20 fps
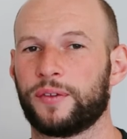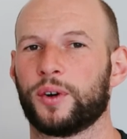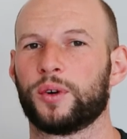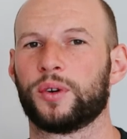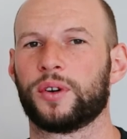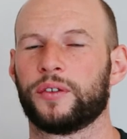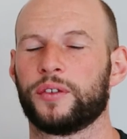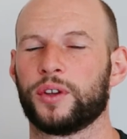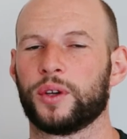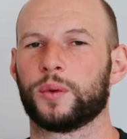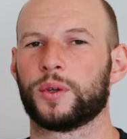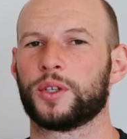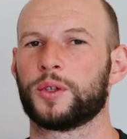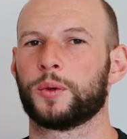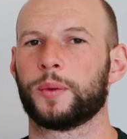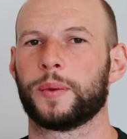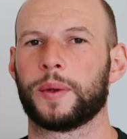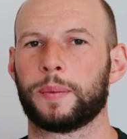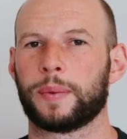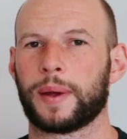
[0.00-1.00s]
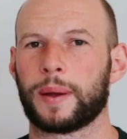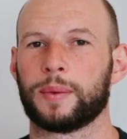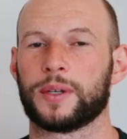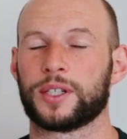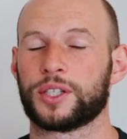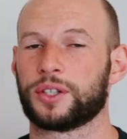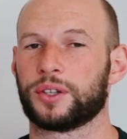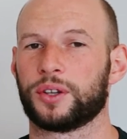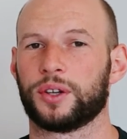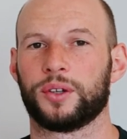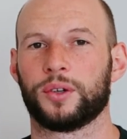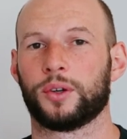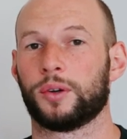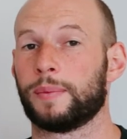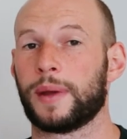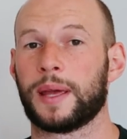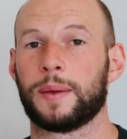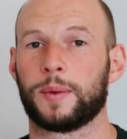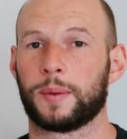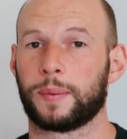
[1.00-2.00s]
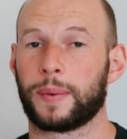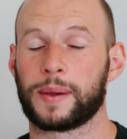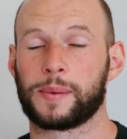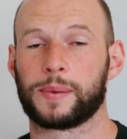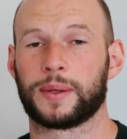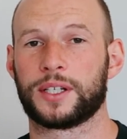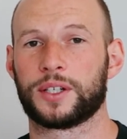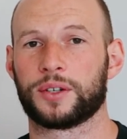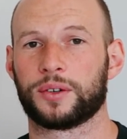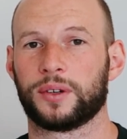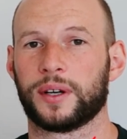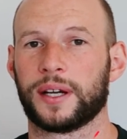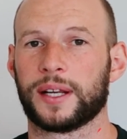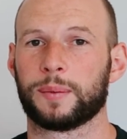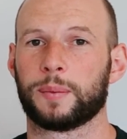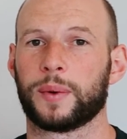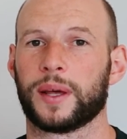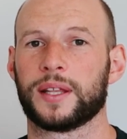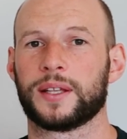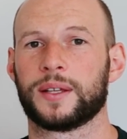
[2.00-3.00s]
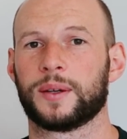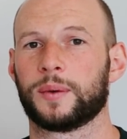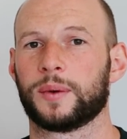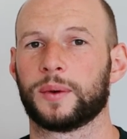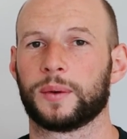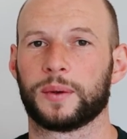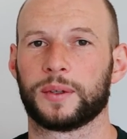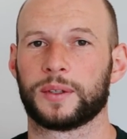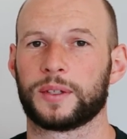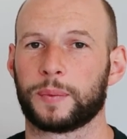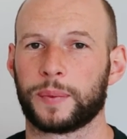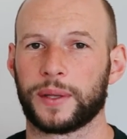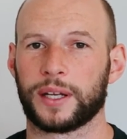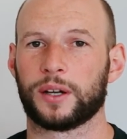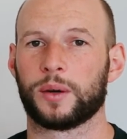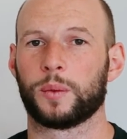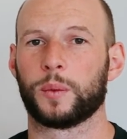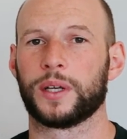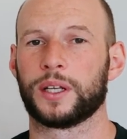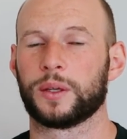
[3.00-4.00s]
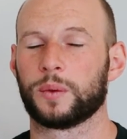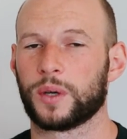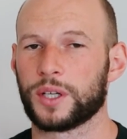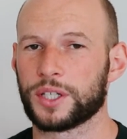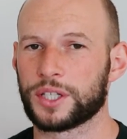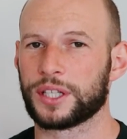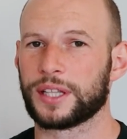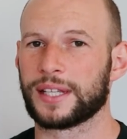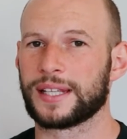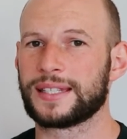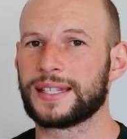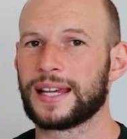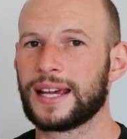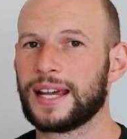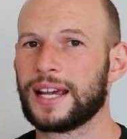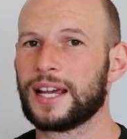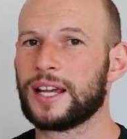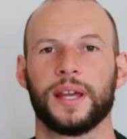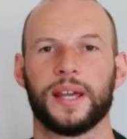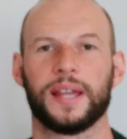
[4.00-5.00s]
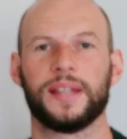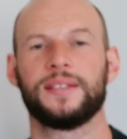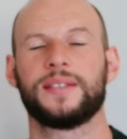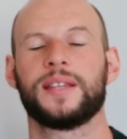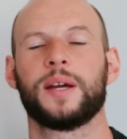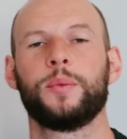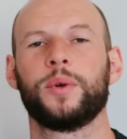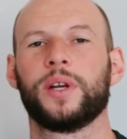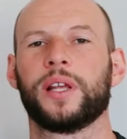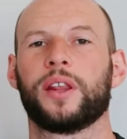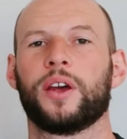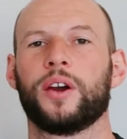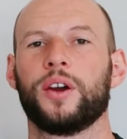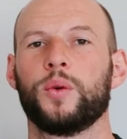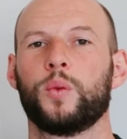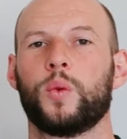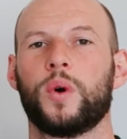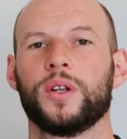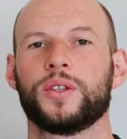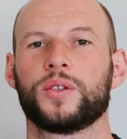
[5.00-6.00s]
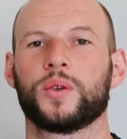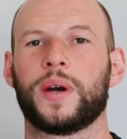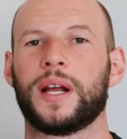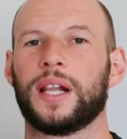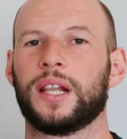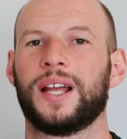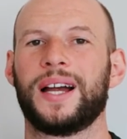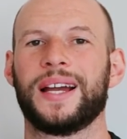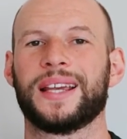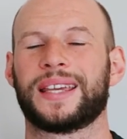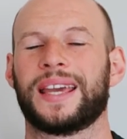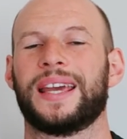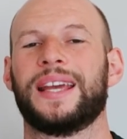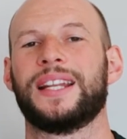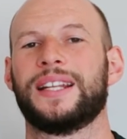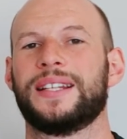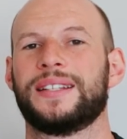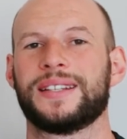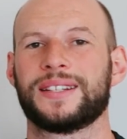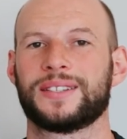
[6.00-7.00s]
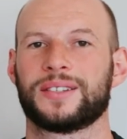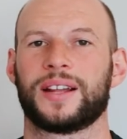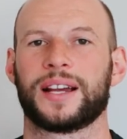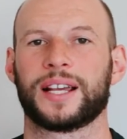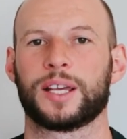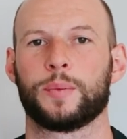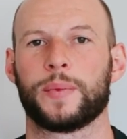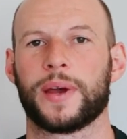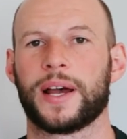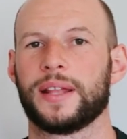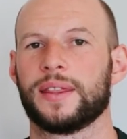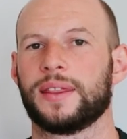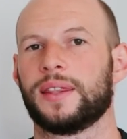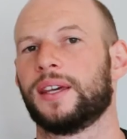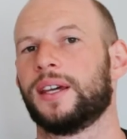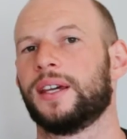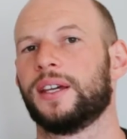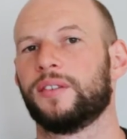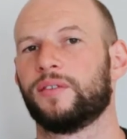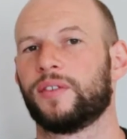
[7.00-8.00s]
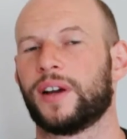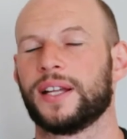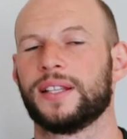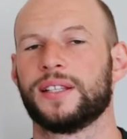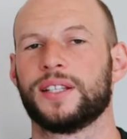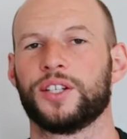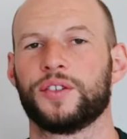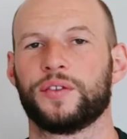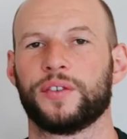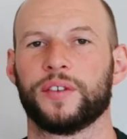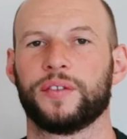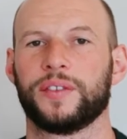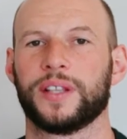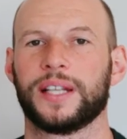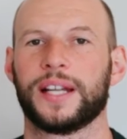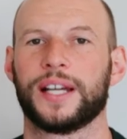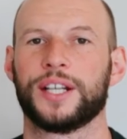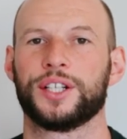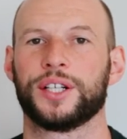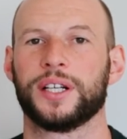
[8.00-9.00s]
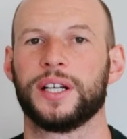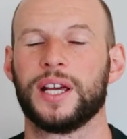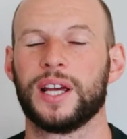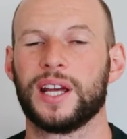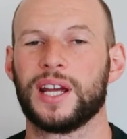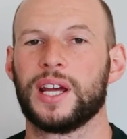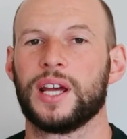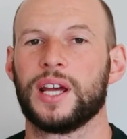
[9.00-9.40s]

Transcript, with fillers: full review, which will be published soon or maybe published already, but depending on when you're watching this. In summary though, what do I like and dislike about the Advantage 1500?